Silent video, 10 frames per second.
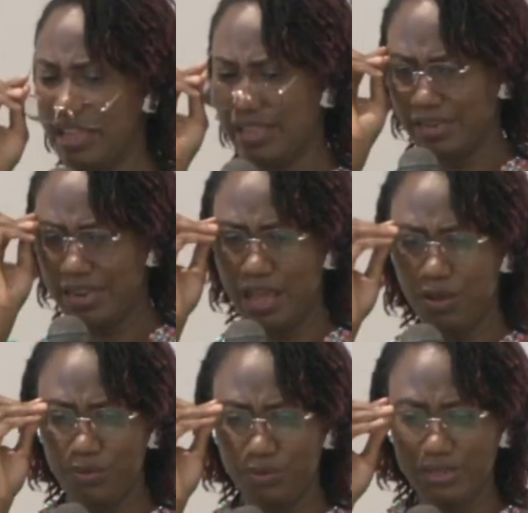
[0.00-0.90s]
Now,
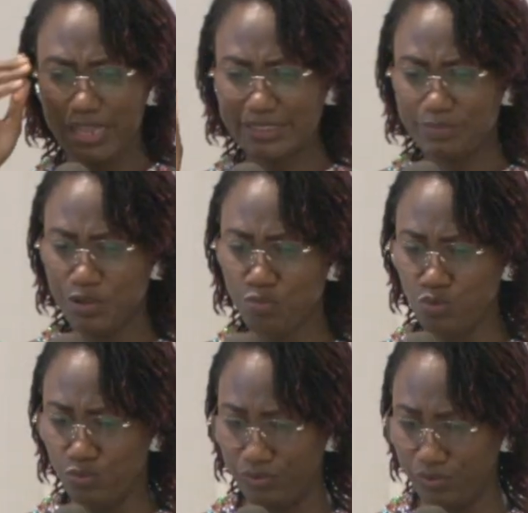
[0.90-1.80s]
let me
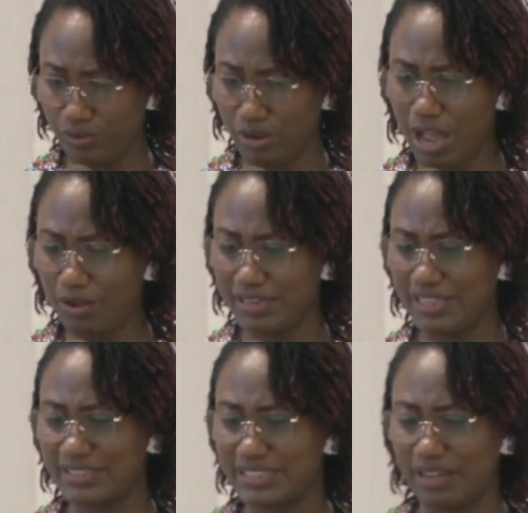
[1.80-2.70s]
move. How does
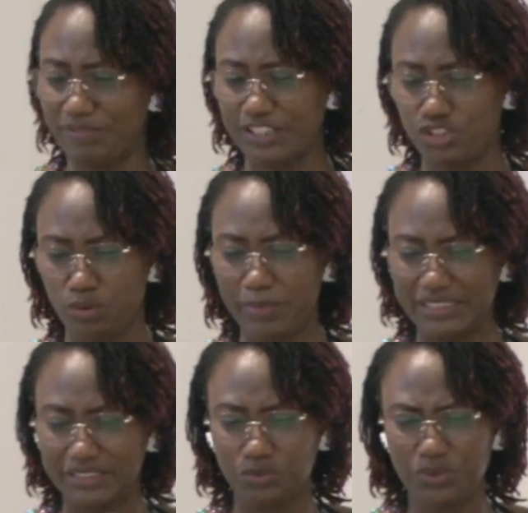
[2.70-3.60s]
this affect your
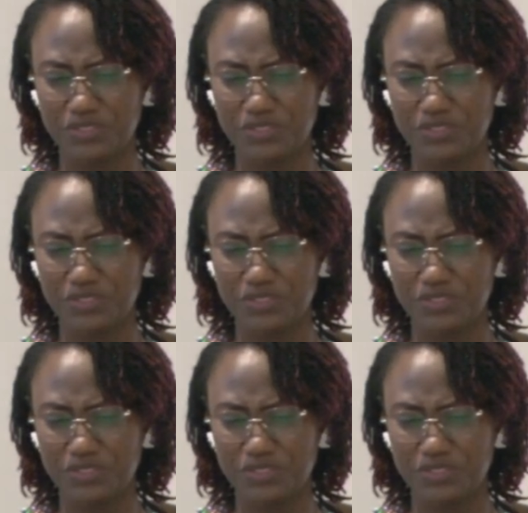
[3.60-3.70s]
mind? We've said